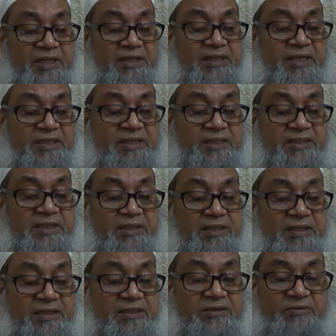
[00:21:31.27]
that is
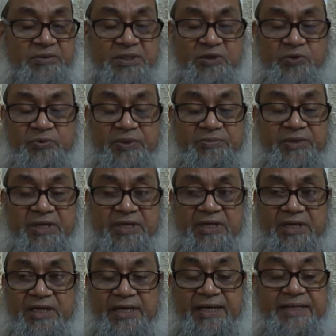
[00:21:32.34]
Q fever
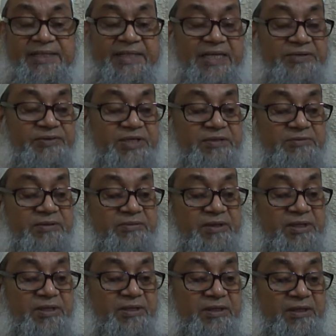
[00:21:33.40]
and typhus fever.